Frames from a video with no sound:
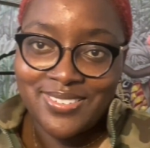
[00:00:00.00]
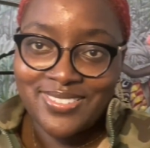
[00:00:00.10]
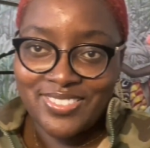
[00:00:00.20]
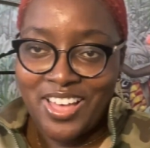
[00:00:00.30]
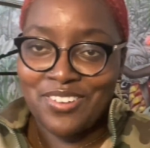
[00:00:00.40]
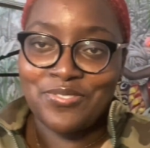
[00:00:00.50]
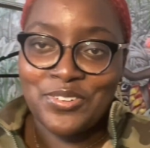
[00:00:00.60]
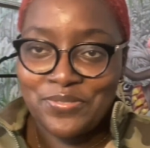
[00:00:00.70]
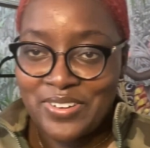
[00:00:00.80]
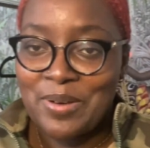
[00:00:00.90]
not
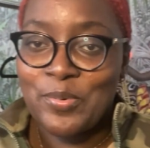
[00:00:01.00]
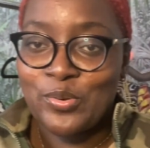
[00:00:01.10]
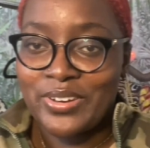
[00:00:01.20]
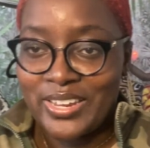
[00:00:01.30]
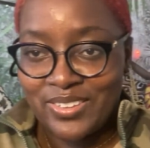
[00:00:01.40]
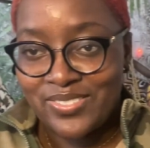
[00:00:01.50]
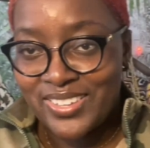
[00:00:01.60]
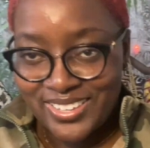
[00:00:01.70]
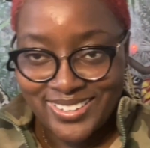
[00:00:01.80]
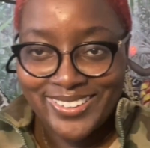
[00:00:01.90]
flip-flop, Old
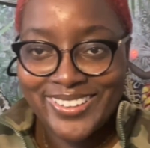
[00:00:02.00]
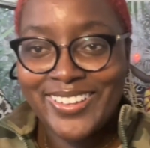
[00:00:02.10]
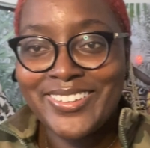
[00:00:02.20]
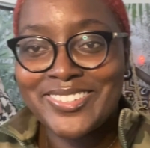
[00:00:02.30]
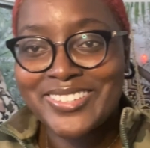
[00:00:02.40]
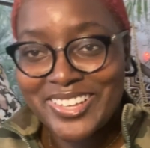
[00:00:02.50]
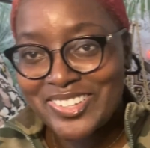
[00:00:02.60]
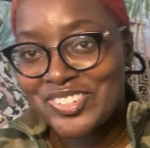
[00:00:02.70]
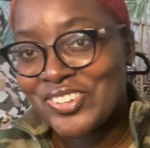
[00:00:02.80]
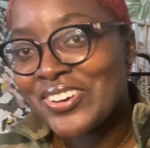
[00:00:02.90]
Navy
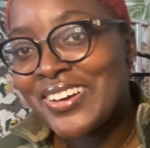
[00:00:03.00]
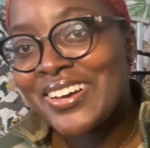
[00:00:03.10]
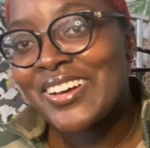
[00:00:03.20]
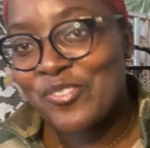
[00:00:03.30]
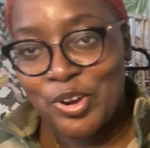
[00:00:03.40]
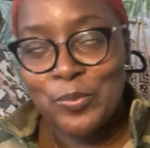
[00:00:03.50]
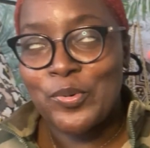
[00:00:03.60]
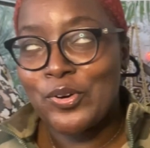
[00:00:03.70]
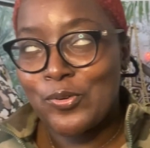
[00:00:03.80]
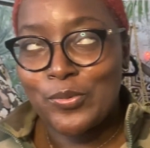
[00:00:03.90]
sandal,
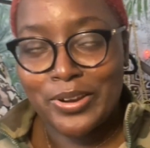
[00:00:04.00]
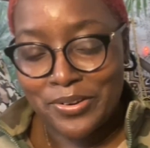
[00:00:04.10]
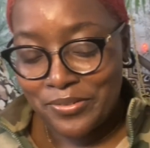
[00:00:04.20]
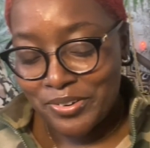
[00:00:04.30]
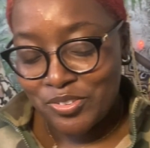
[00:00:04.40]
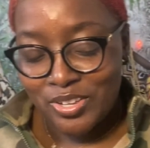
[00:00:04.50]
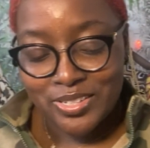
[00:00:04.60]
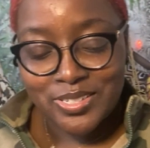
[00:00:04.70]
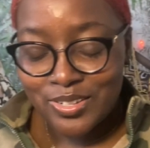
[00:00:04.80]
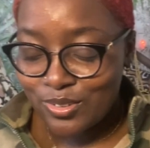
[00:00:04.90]
rainbow, whatever you get
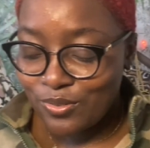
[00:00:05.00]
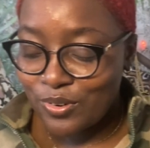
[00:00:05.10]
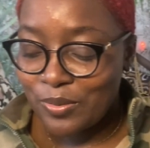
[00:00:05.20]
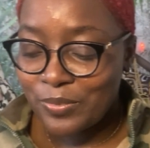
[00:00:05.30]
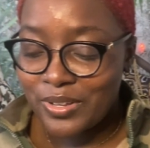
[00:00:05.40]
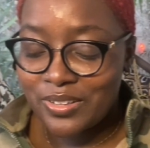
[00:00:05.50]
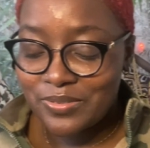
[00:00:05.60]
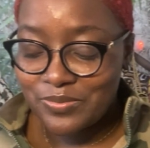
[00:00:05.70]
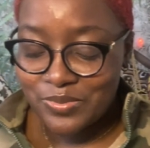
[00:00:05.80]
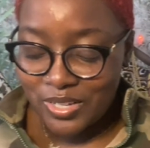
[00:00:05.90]
sandals from. But
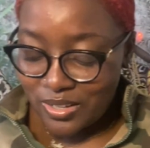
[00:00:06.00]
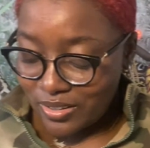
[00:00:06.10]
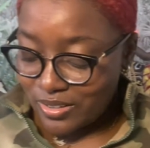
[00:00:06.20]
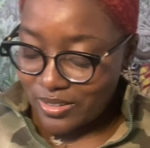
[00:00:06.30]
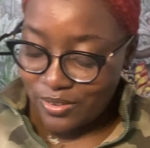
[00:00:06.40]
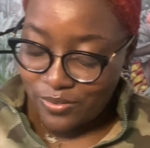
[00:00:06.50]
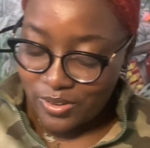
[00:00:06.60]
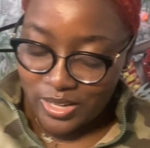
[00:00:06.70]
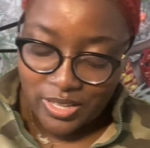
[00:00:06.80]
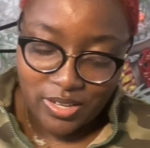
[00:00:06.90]
yeah, I feel
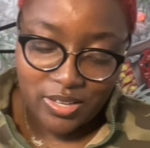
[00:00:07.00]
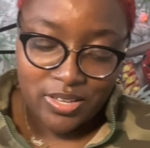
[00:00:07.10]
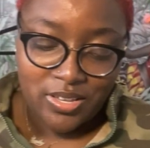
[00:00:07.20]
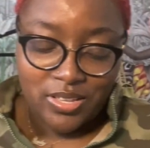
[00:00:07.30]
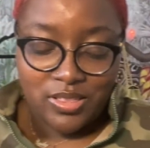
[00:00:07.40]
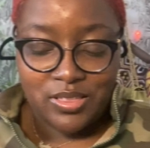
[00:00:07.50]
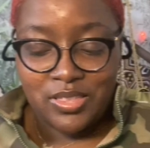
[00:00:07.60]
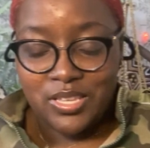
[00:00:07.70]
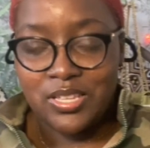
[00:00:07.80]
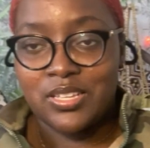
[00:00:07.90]
like
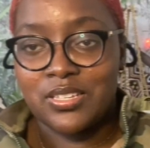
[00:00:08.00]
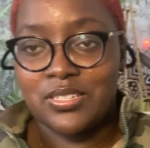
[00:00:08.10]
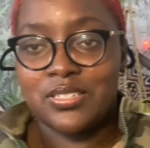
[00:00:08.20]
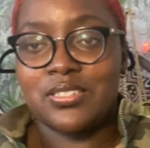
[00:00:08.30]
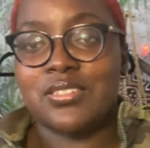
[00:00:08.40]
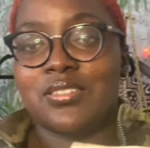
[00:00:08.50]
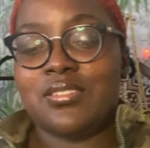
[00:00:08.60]
this